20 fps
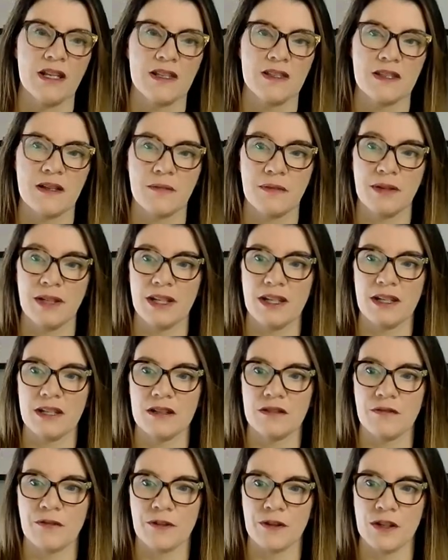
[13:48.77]

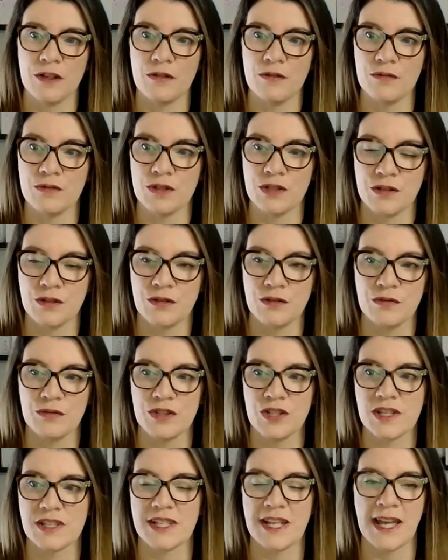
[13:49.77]
somebody for you to
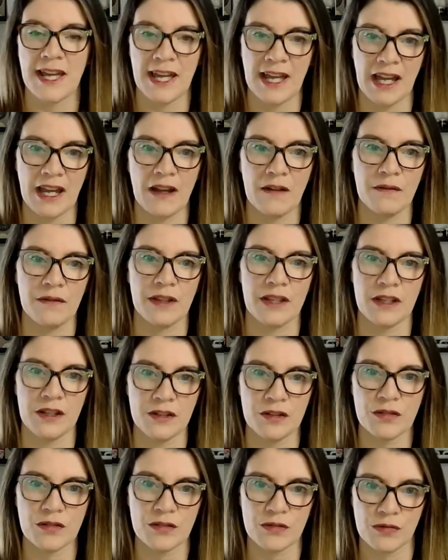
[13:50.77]
just have in
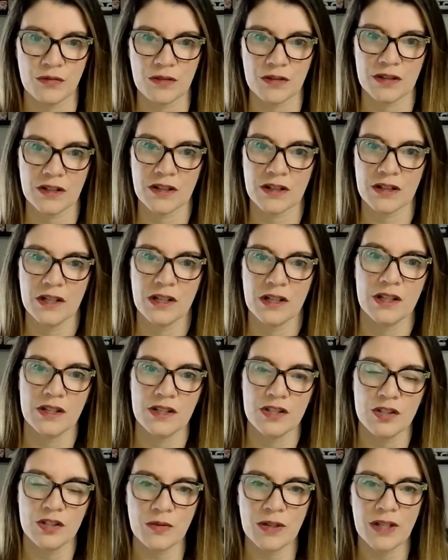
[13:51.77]
your corner
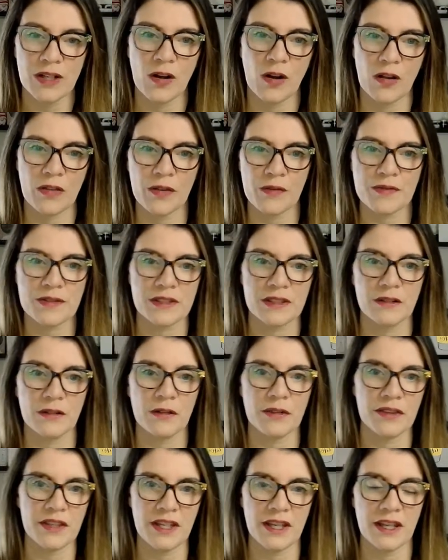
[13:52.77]
doing all those little
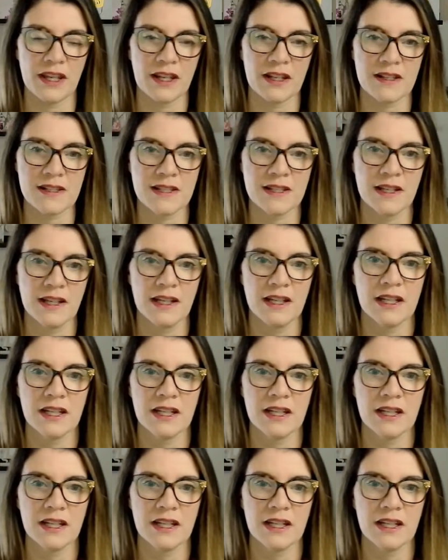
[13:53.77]
things,